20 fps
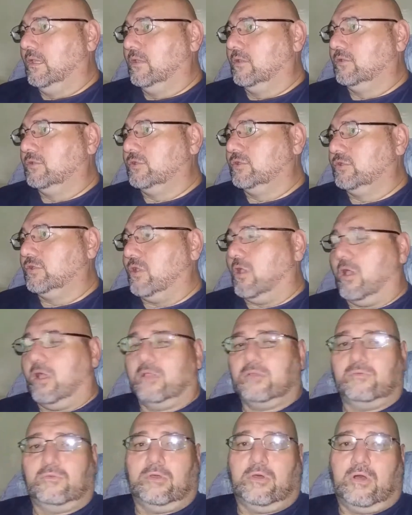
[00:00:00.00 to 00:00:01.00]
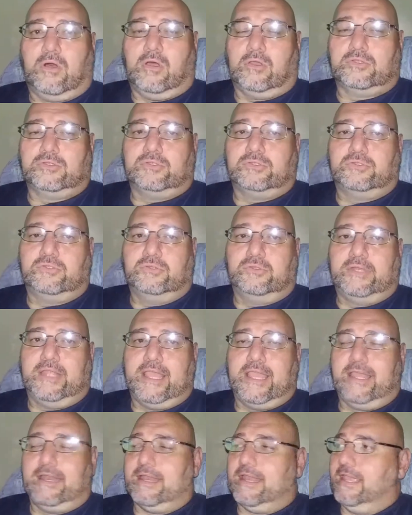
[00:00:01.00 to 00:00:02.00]
salt will also do
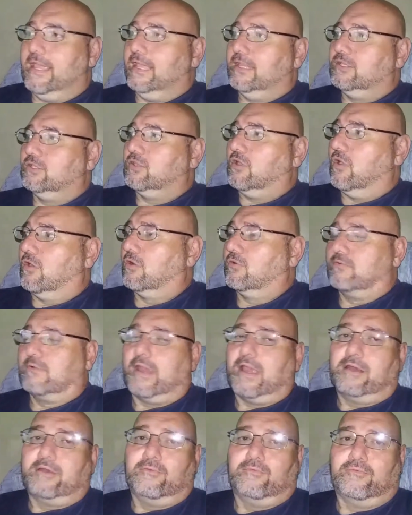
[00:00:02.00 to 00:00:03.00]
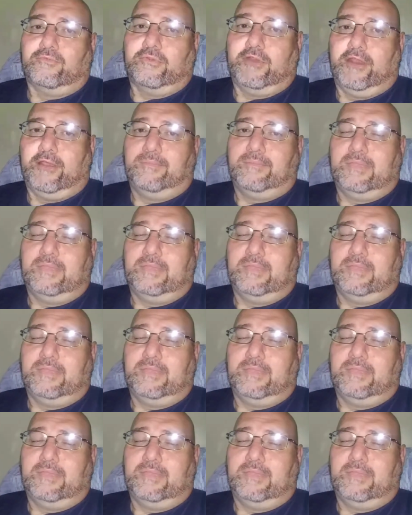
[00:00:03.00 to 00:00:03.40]
that. I had salt around the rim.